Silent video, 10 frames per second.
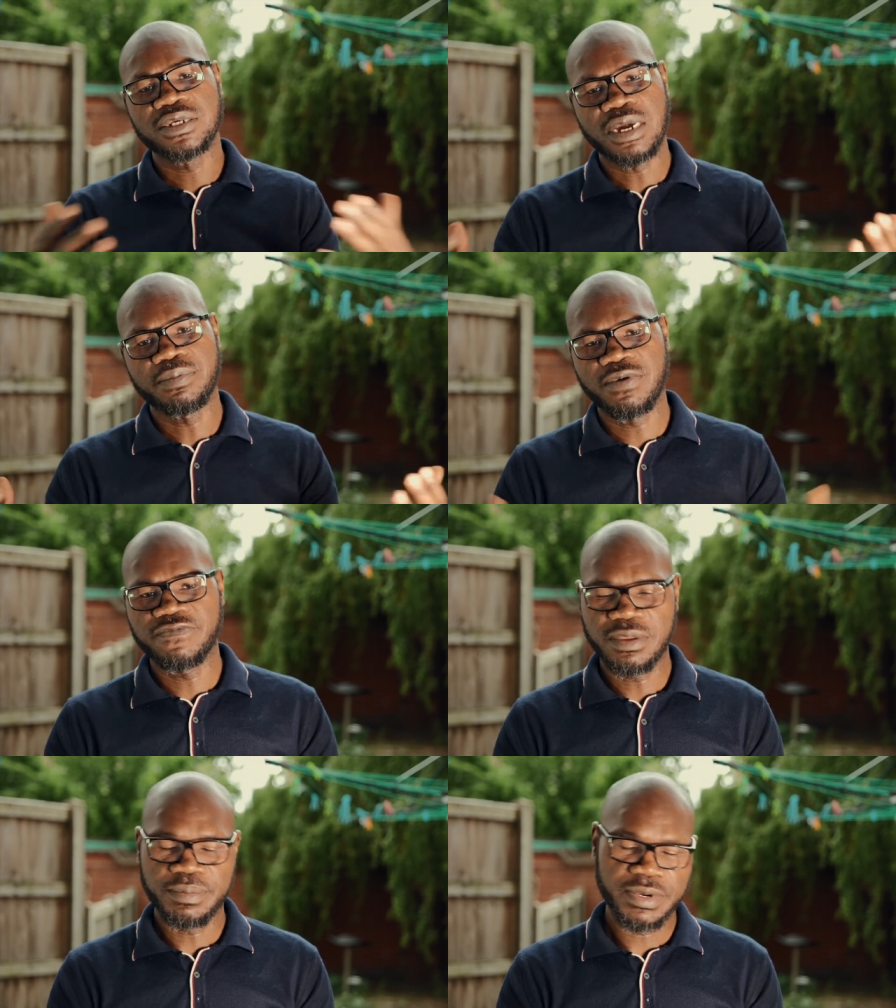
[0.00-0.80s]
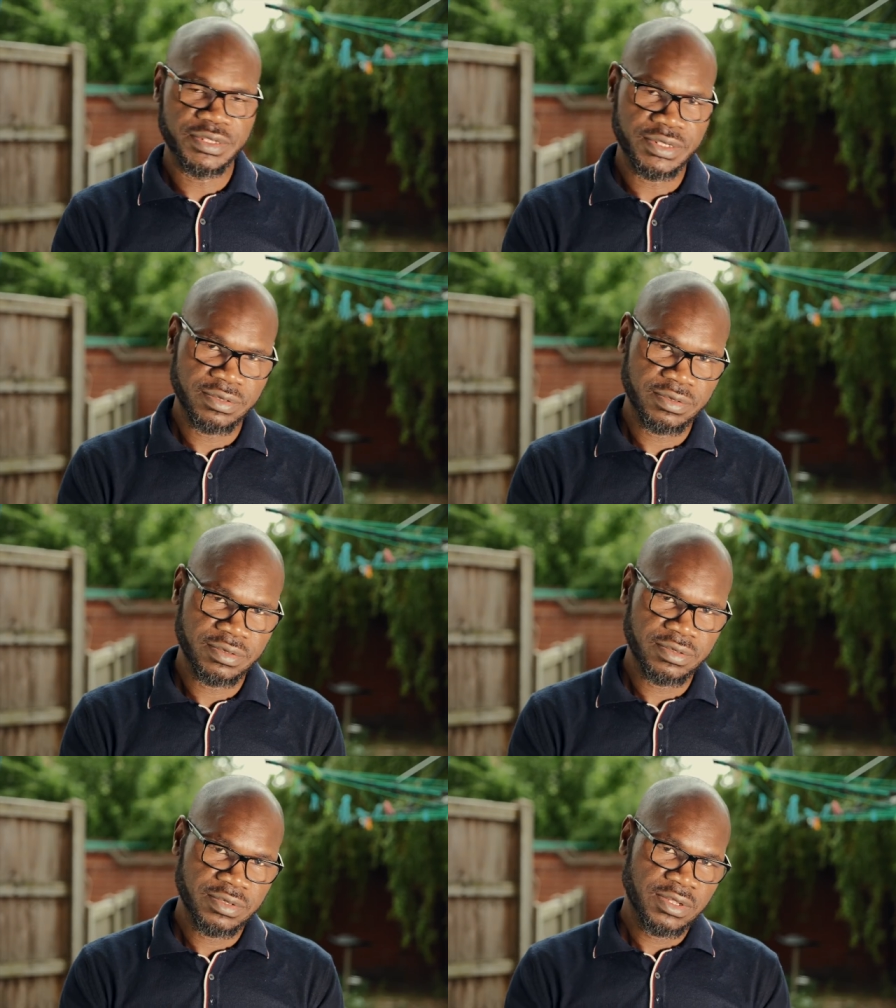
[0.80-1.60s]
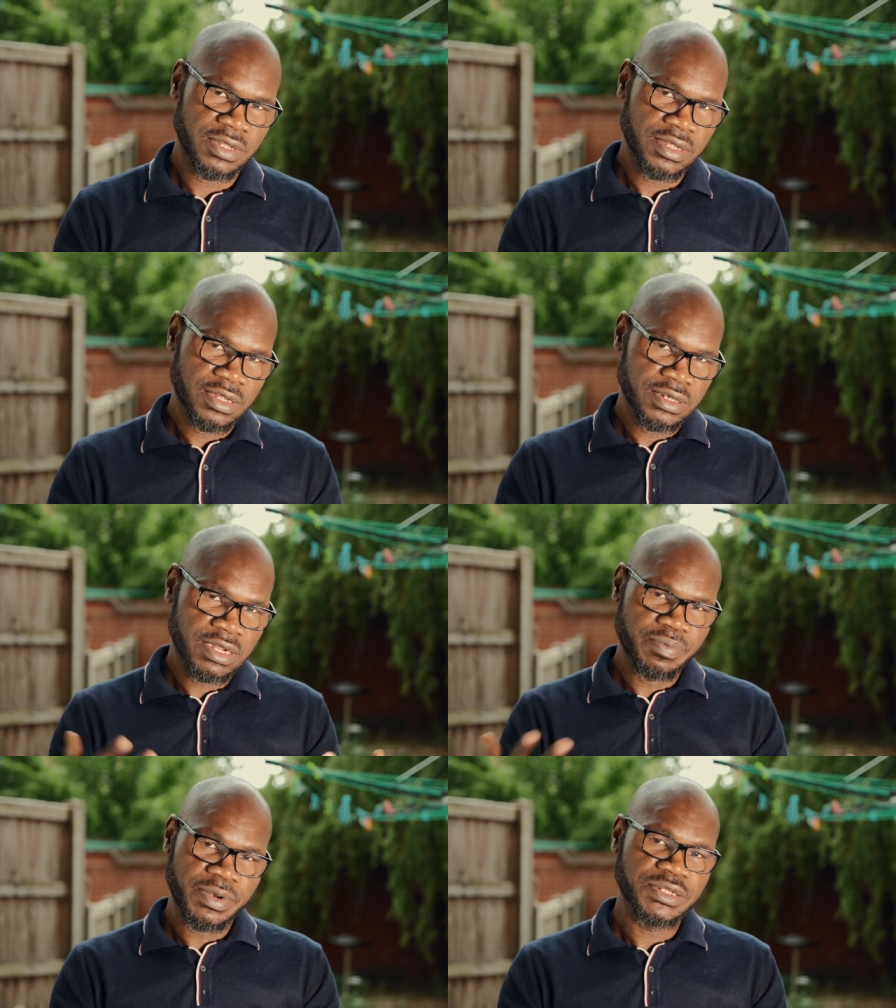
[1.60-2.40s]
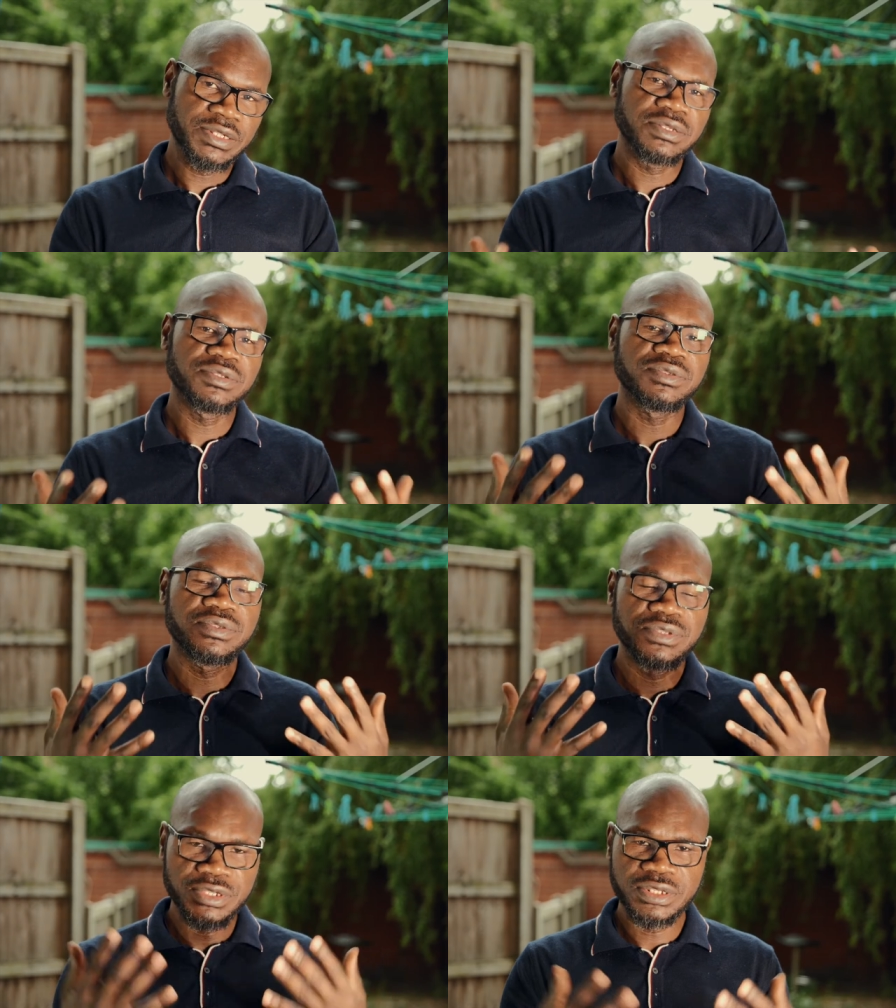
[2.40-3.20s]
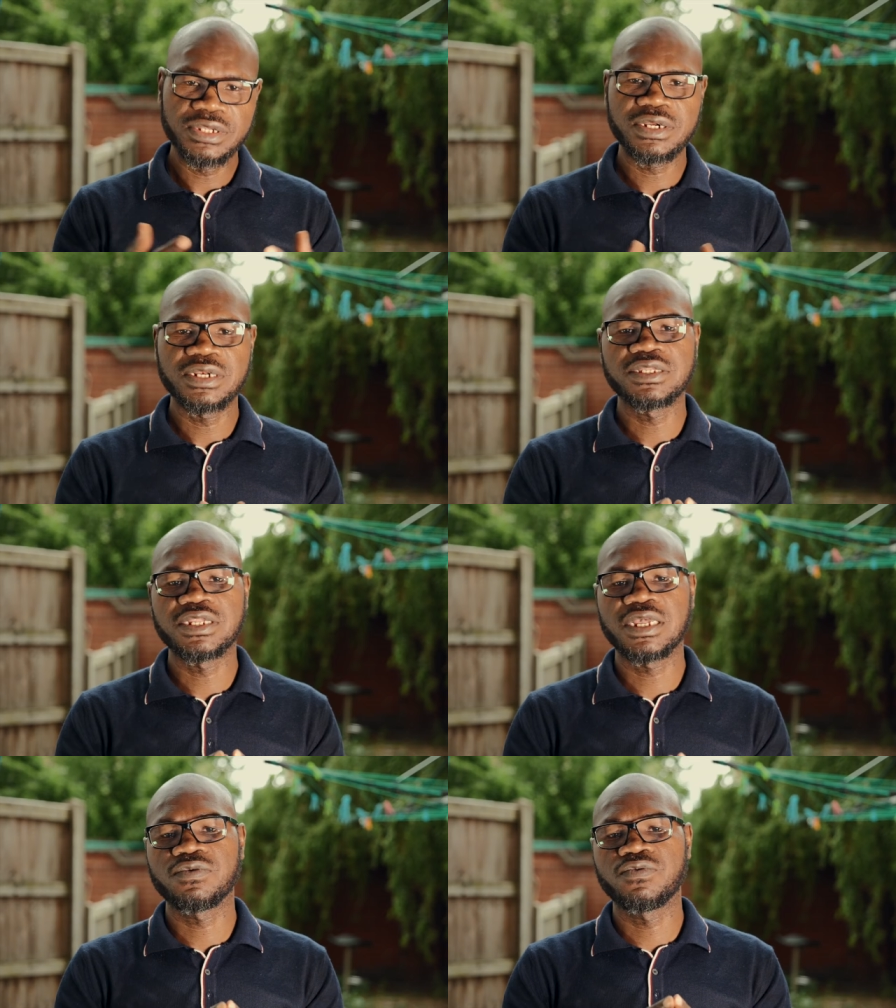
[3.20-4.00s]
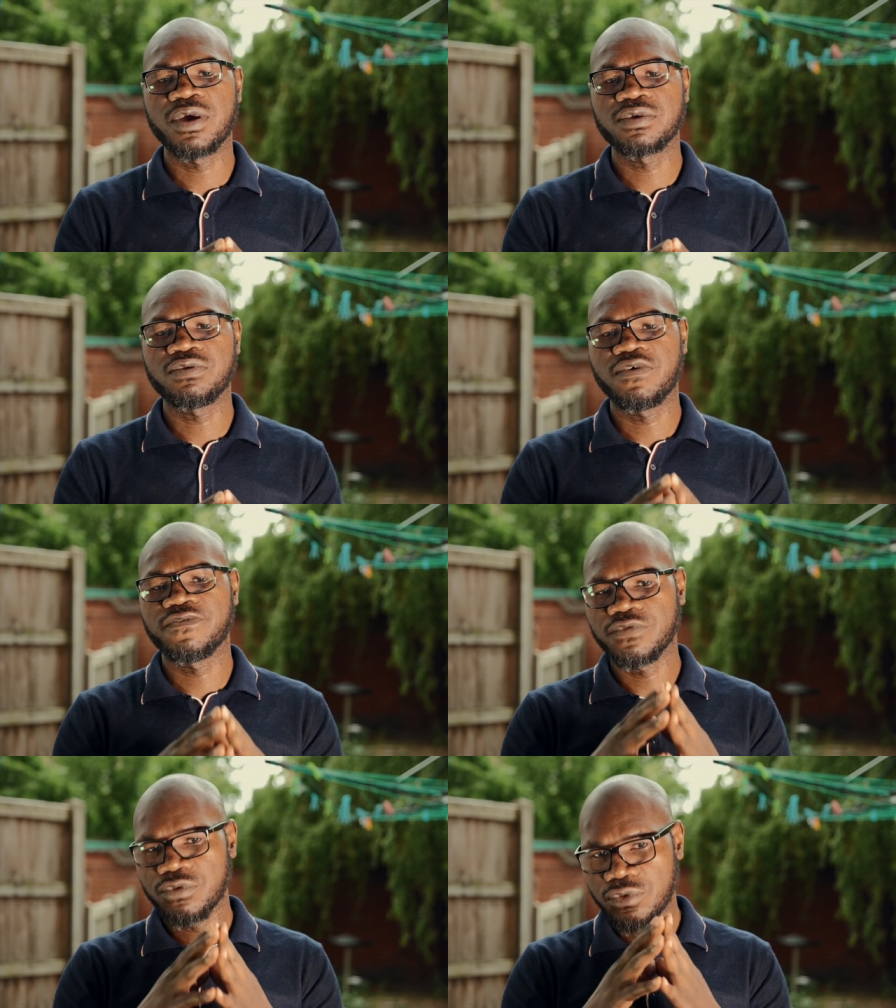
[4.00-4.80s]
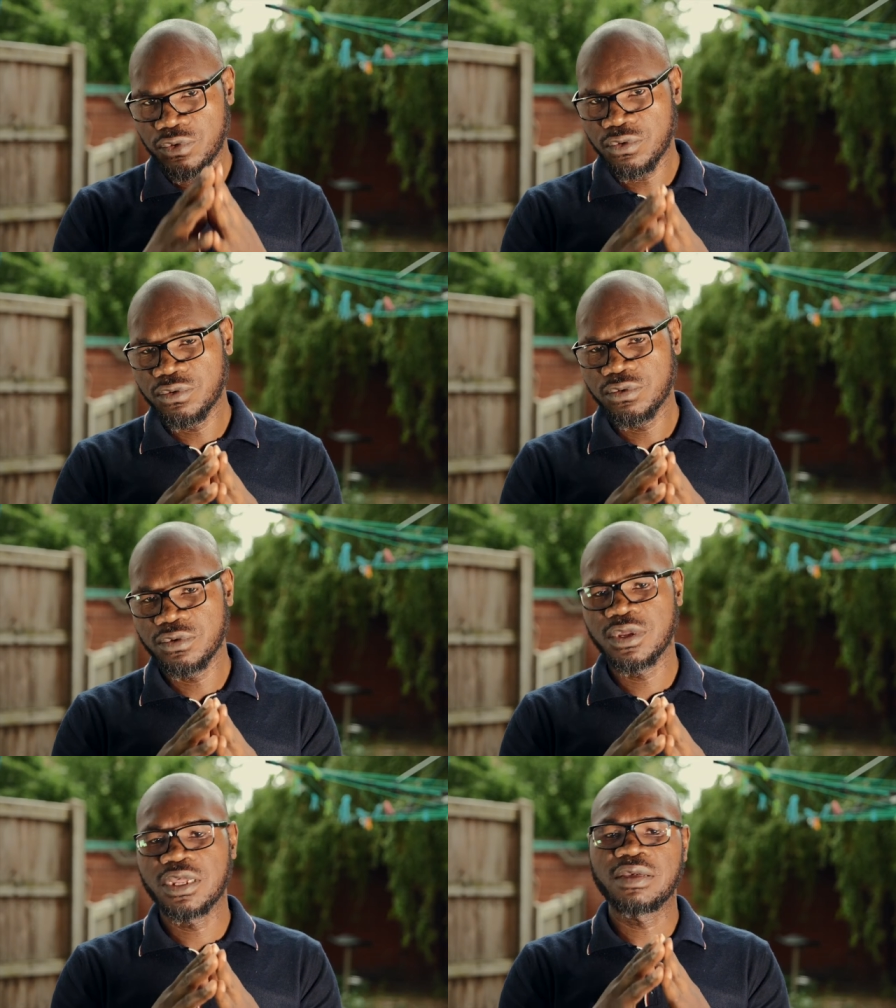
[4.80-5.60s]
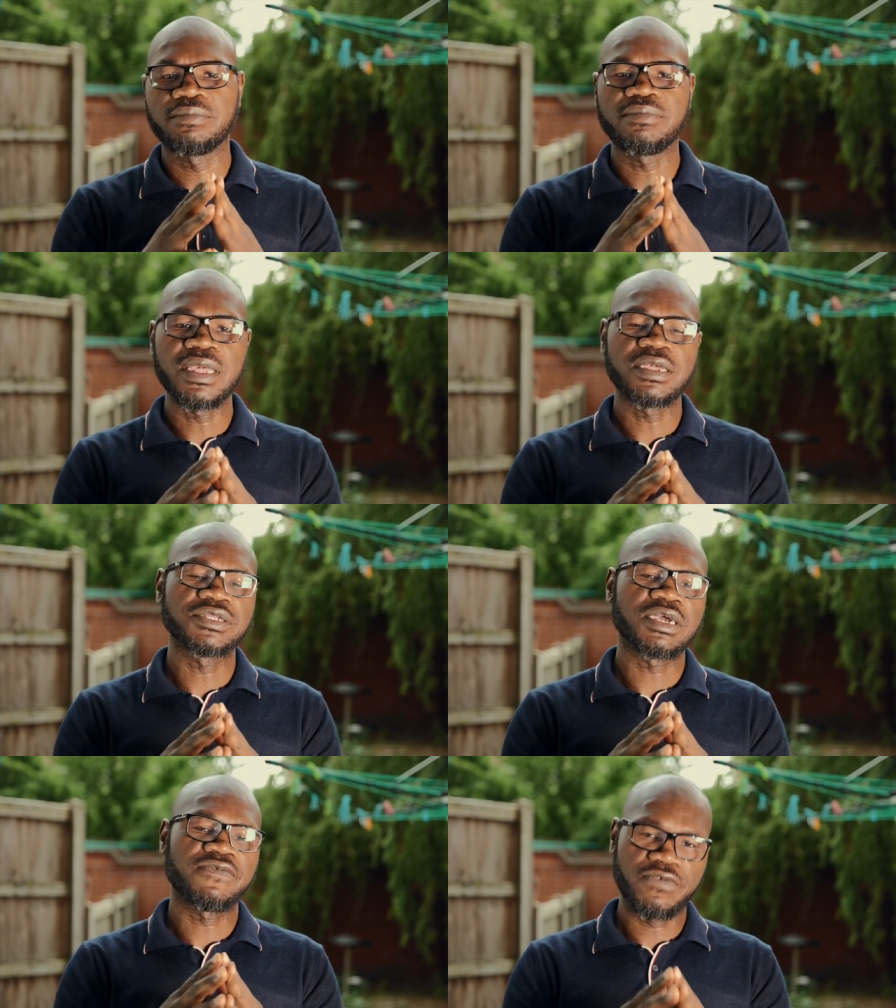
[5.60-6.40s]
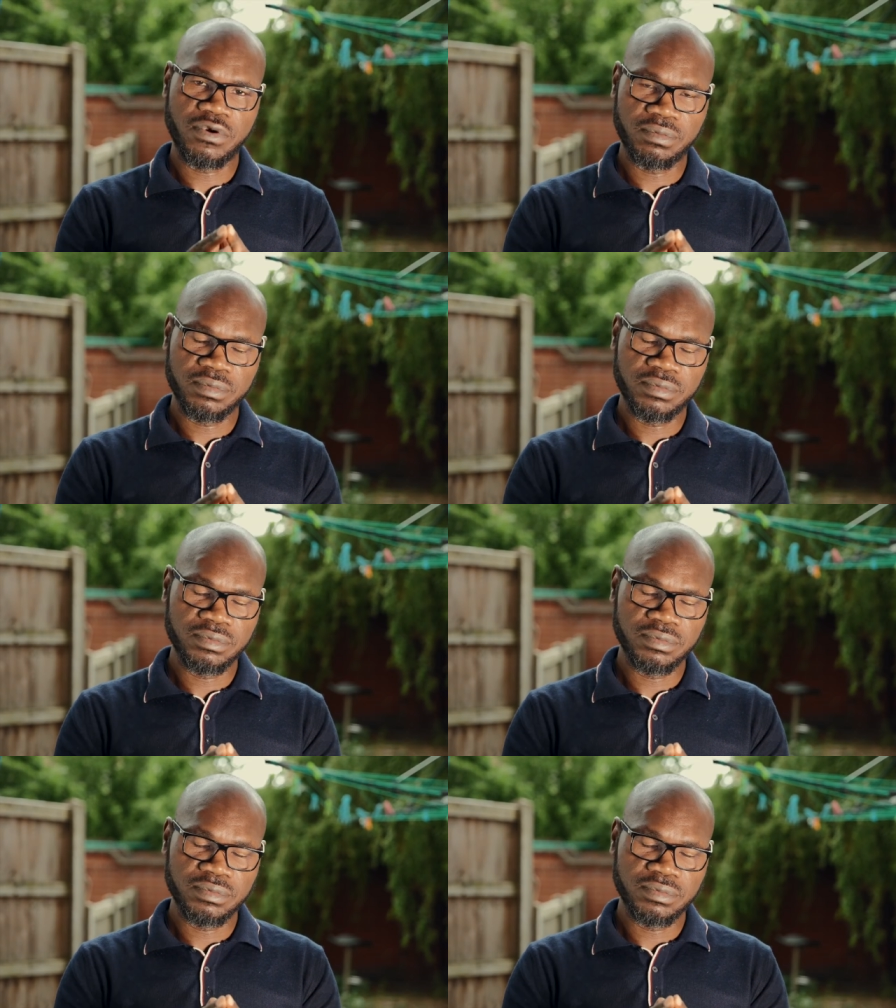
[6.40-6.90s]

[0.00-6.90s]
Type of depression. Depression generally takes one of two major forms.